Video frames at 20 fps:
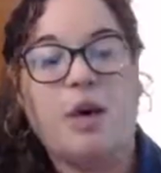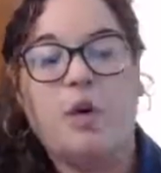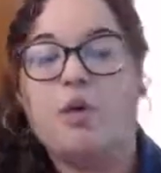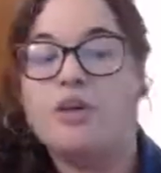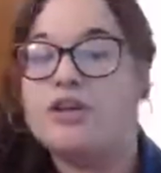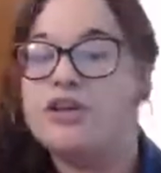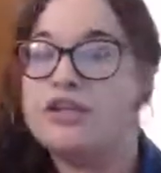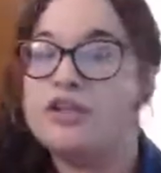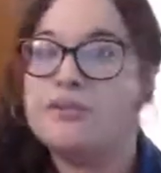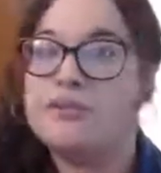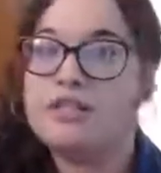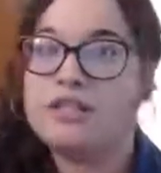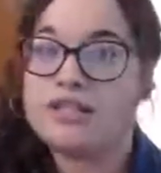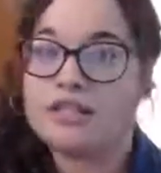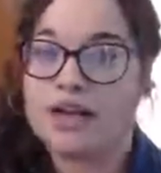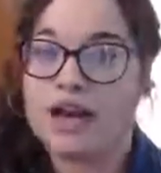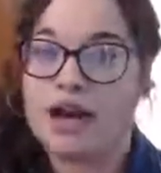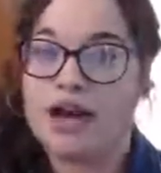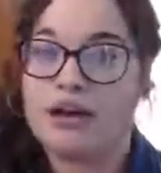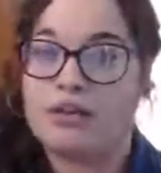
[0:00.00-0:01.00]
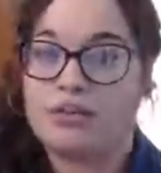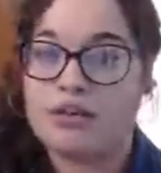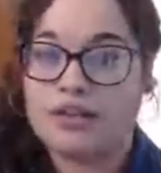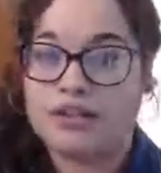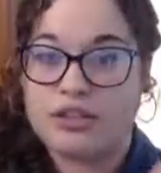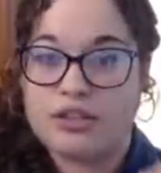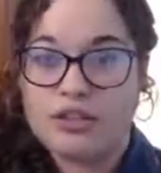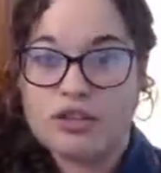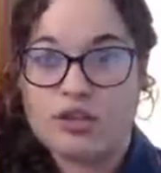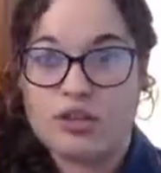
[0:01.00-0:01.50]
Or should it be staccato,
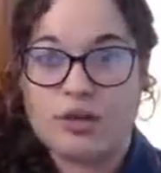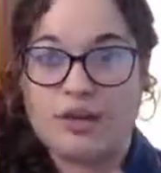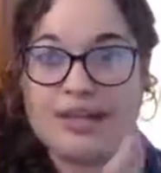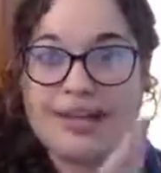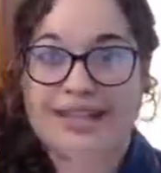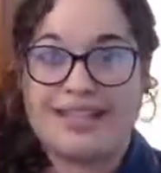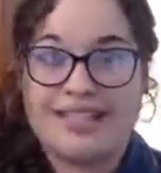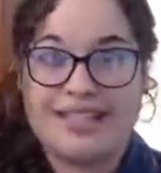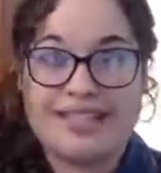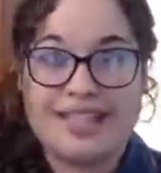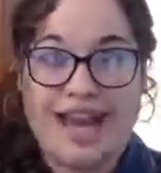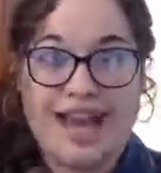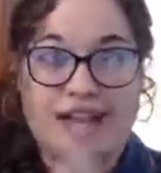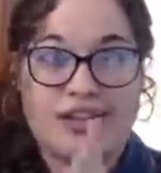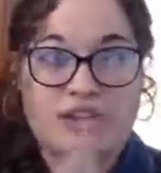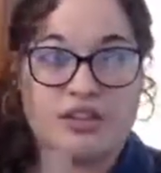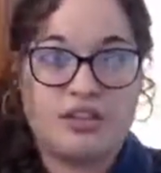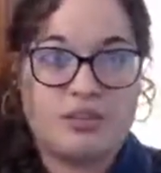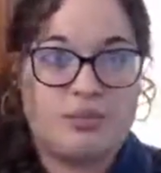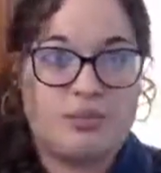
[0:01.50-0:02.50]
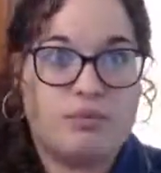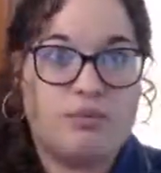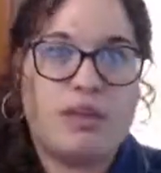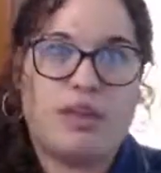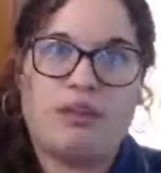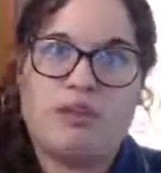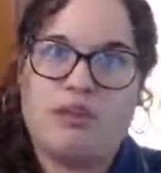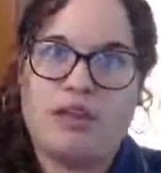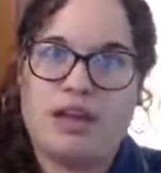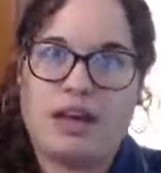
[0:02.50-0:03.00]
nice and short and detached? What
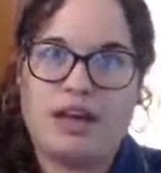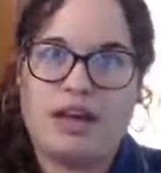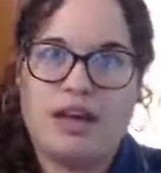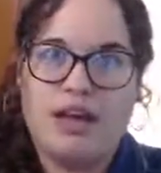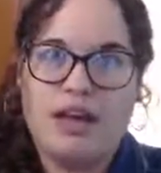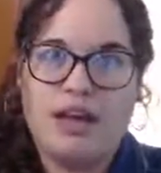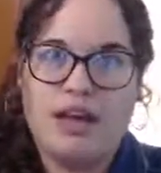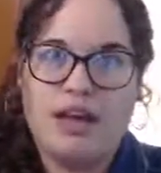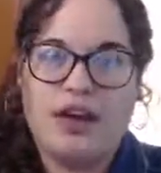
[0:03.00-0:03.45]
do you think?